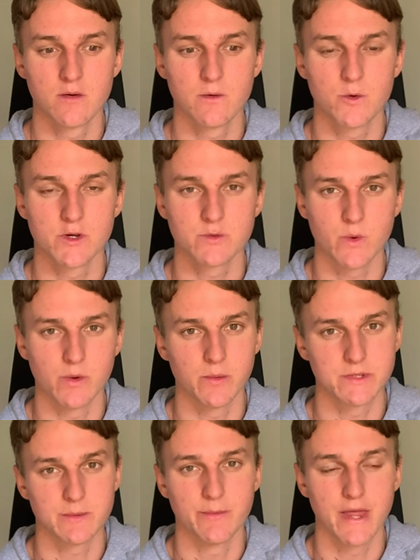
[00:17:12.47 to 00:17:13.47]
Chris
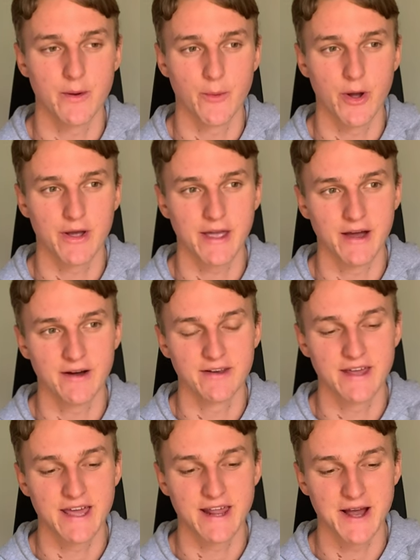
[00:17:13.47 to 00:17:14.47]
Williams and their workout,
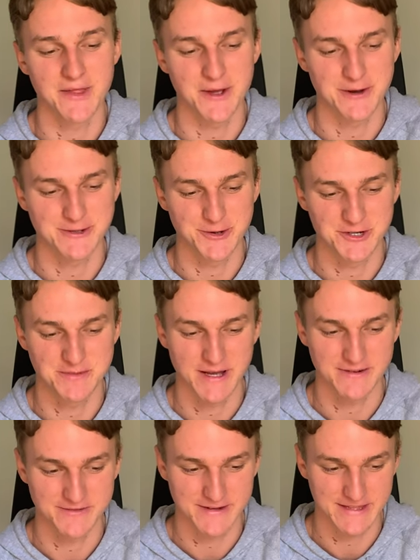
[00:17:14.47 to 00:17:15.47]
and how they talked
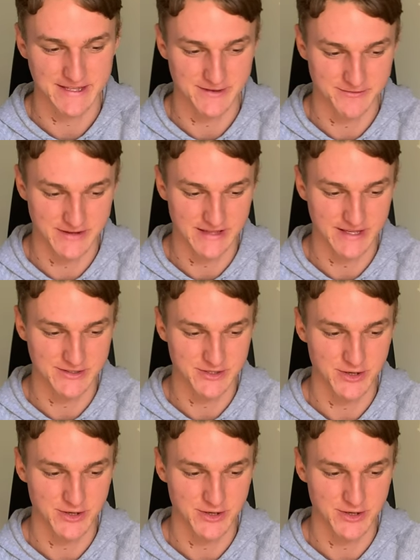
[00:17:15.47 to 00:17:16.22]
about feeling the feelings.